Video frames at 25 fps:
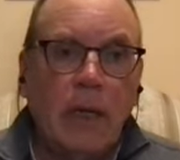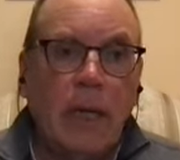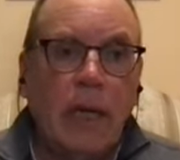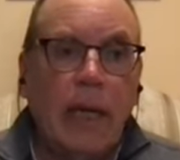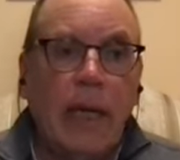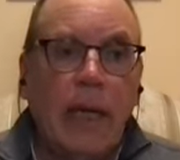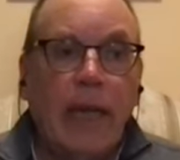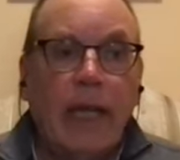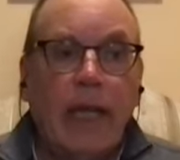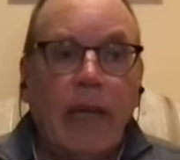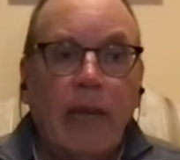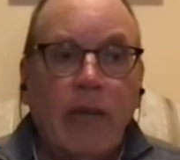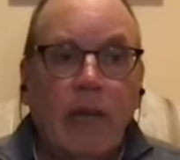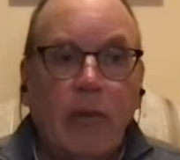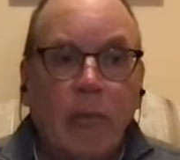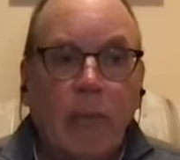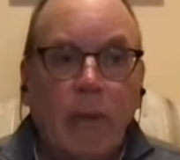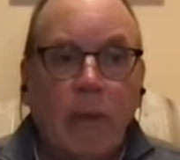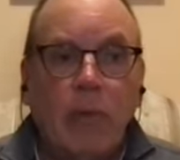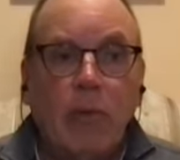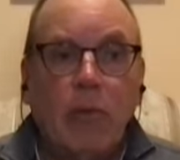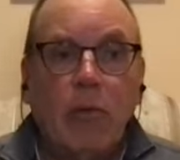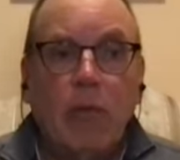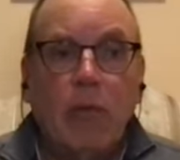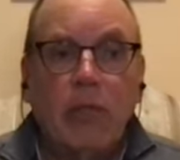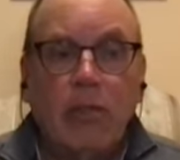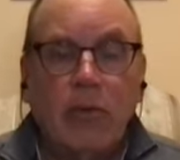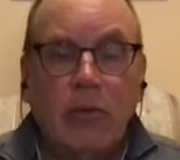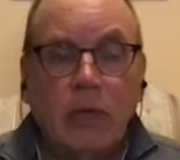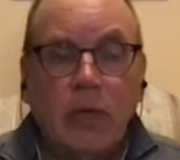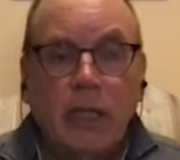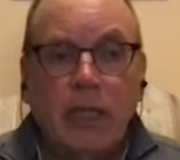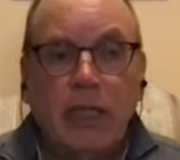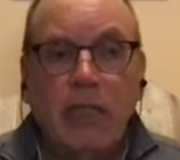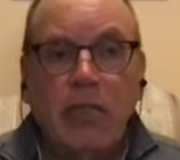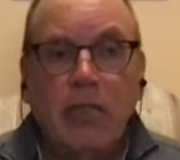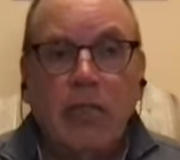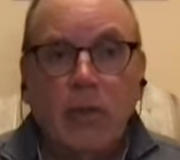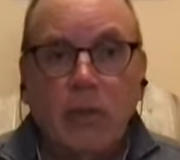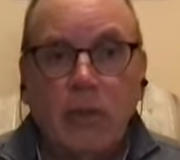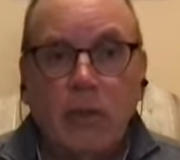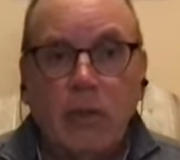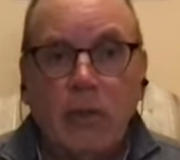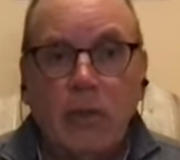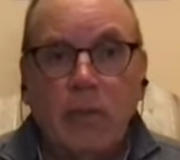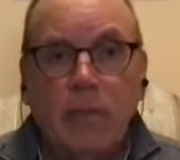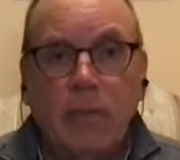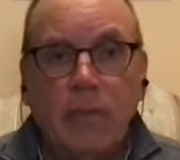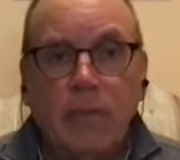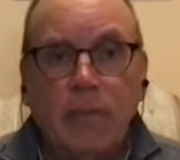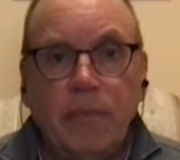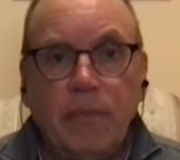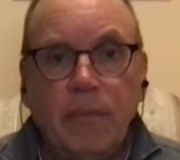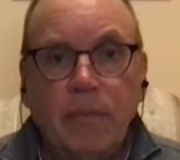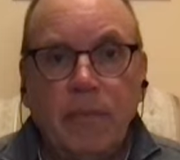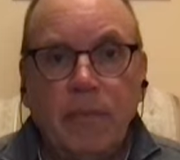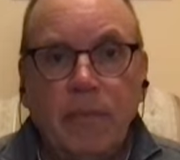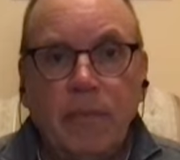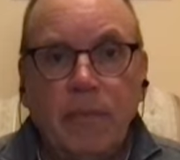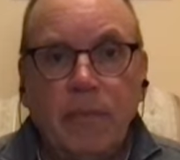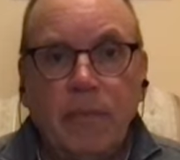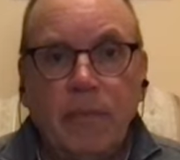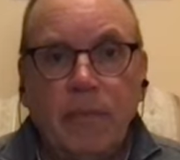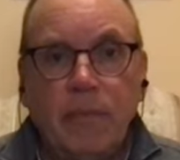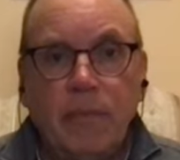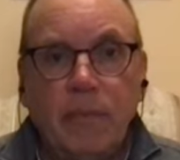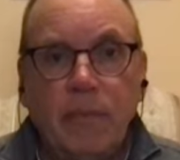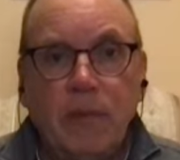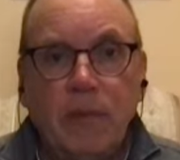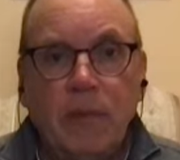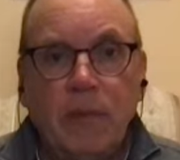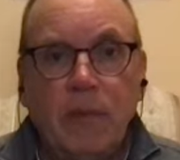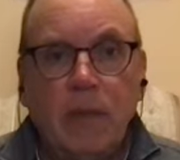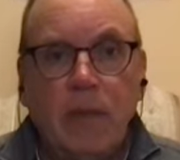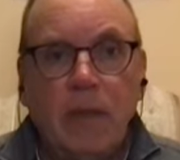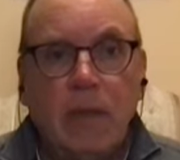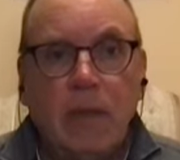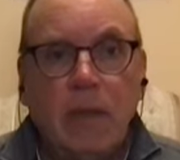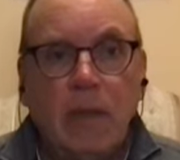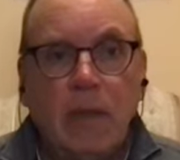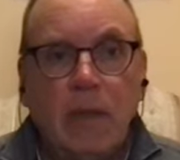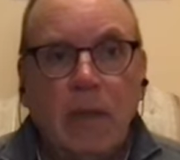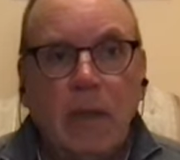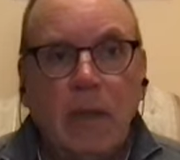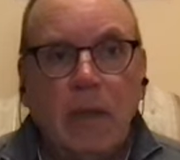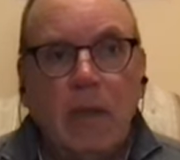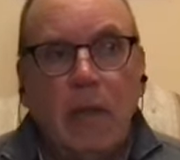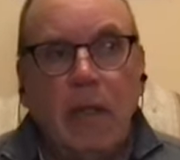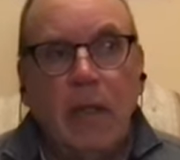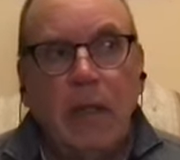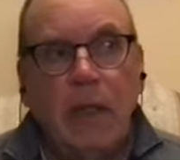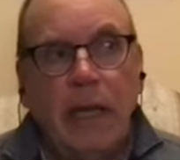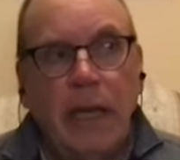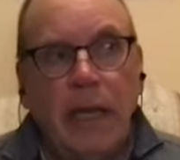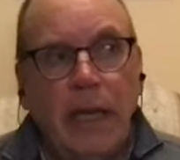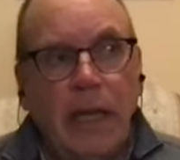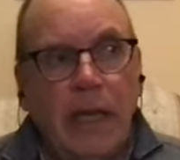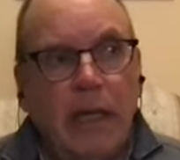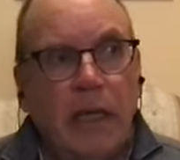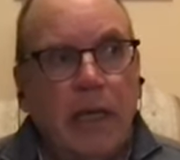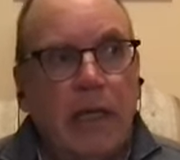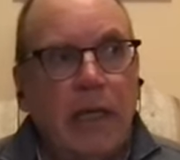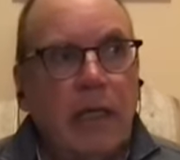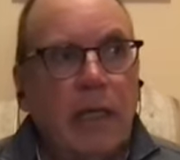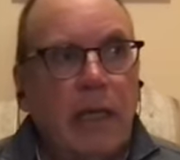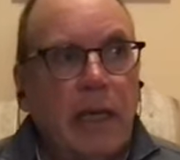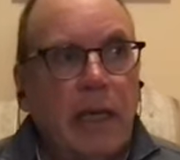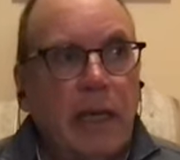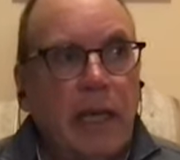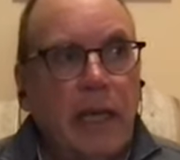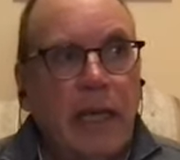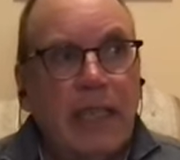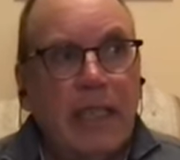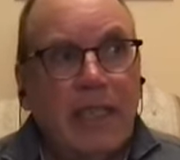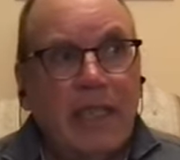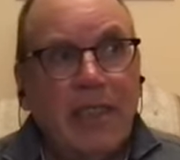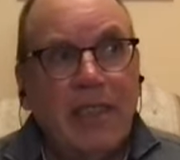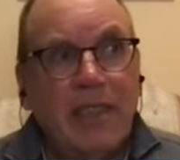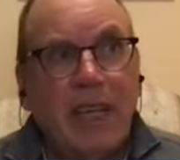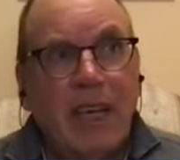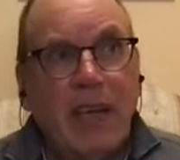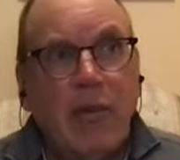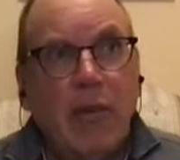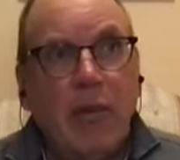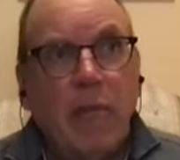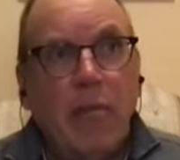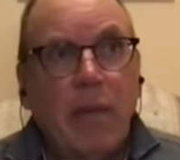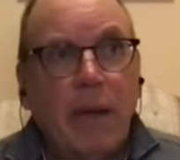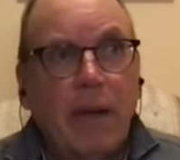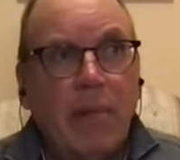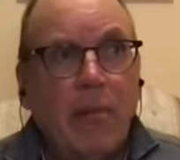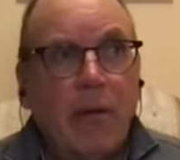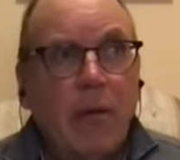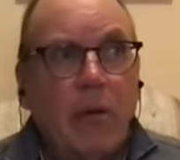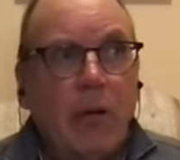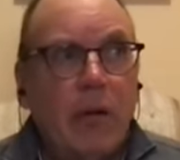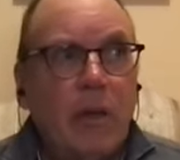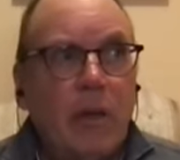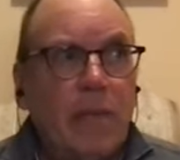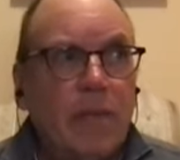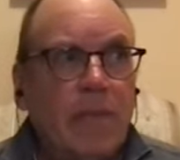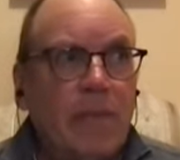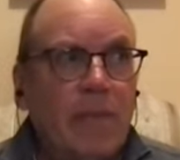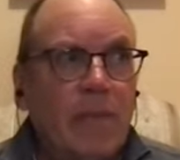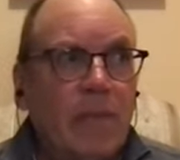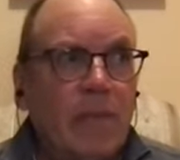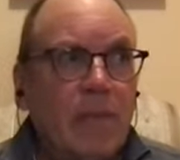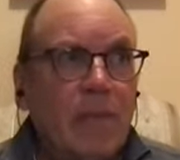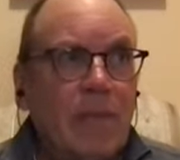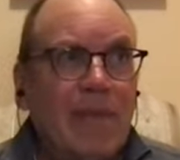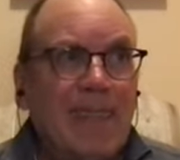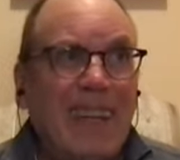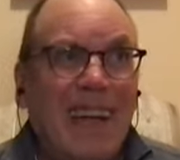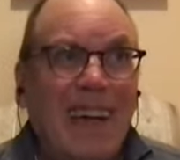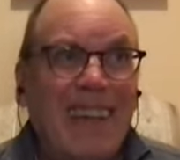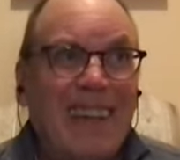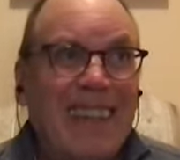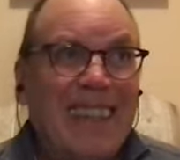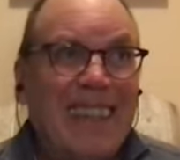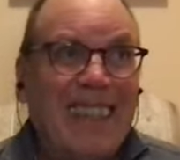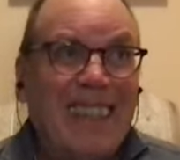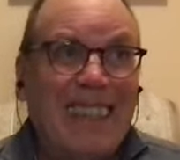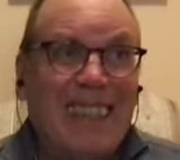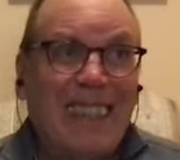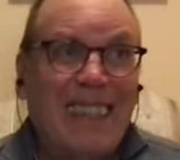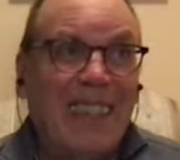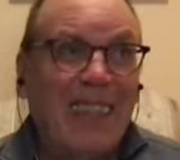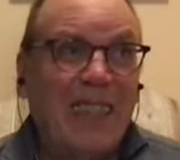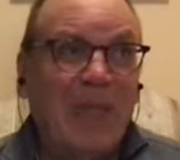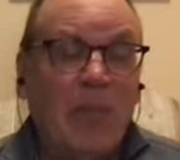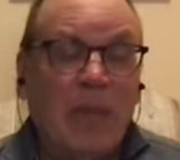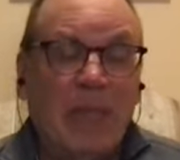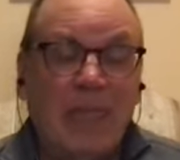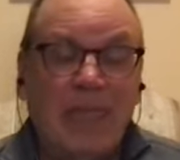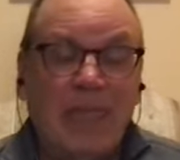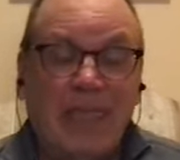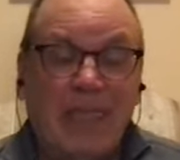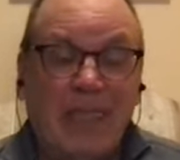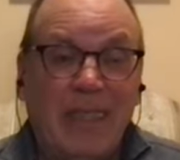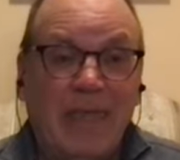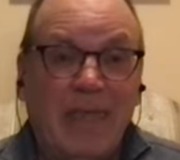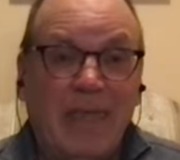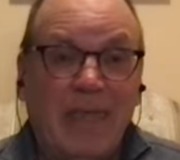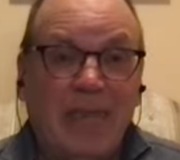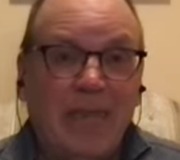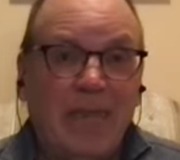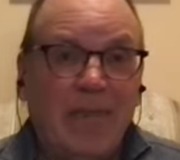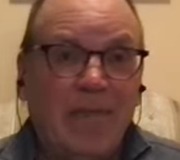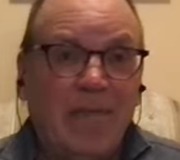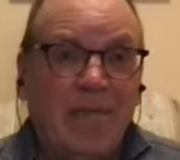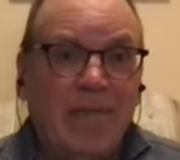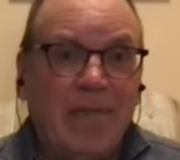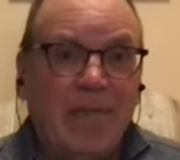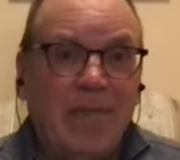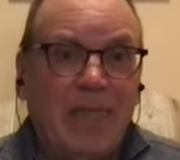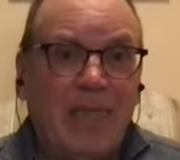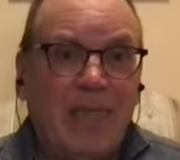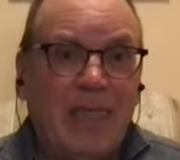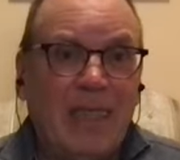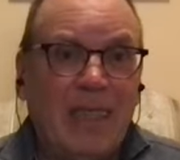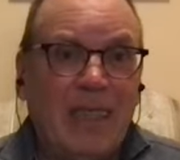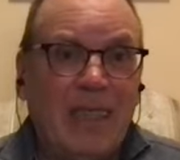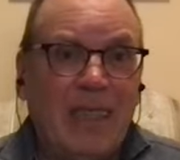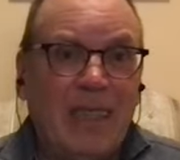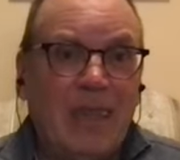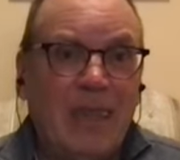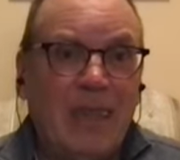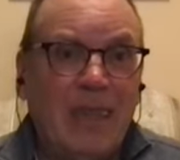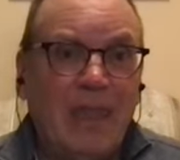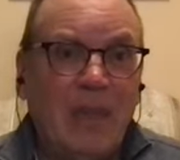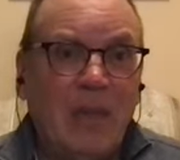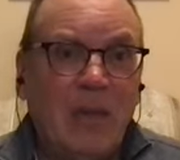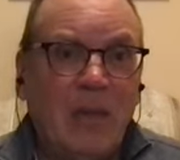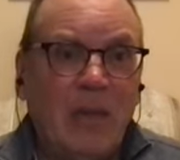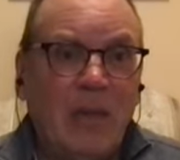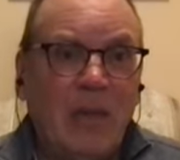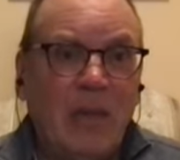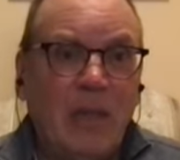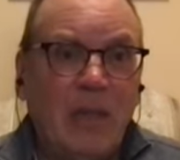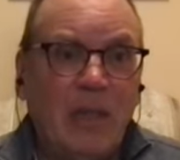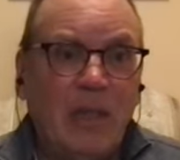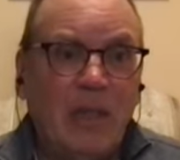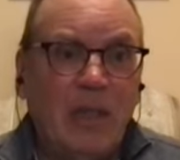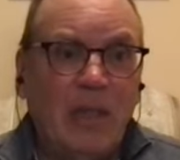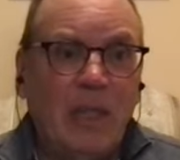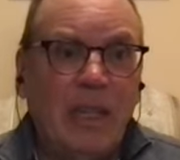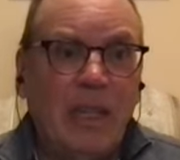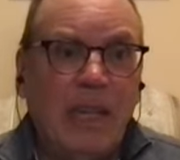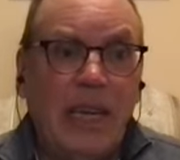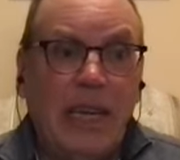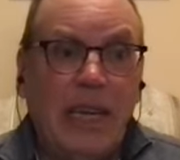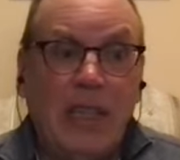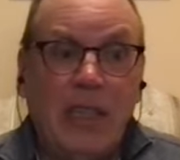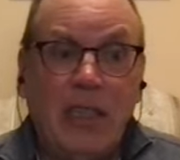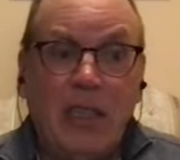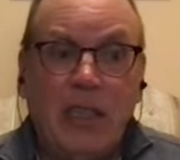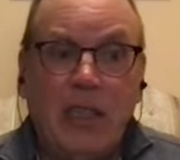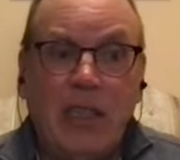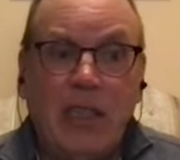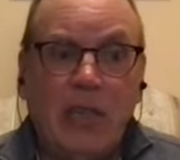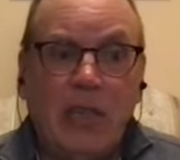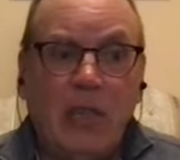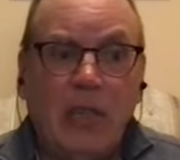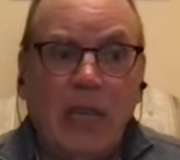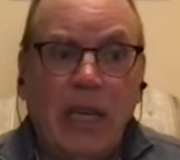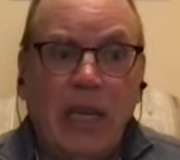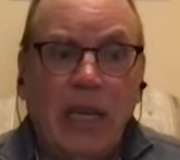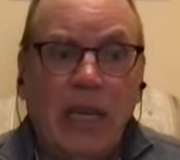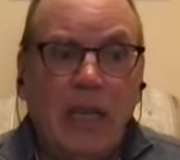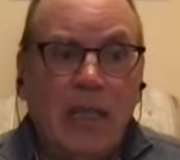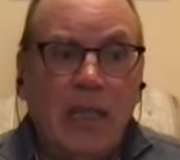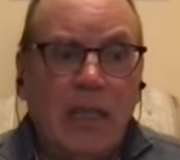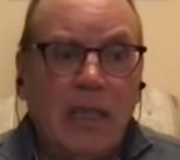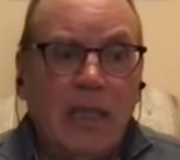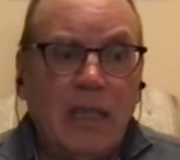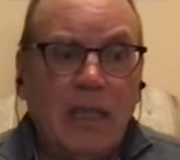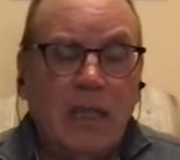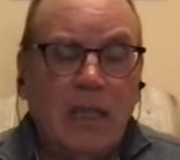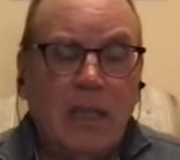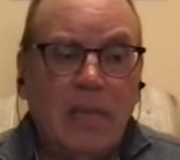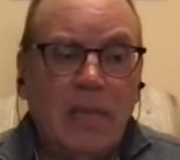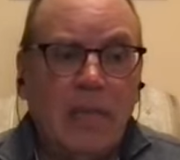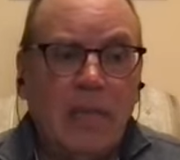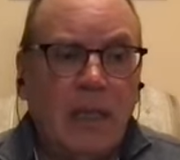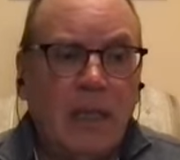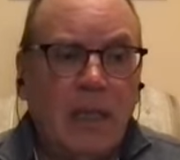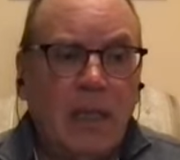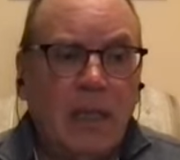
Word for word: and I remember what's really true you know and and i guess i remember how to take care of myself you know and to do that um,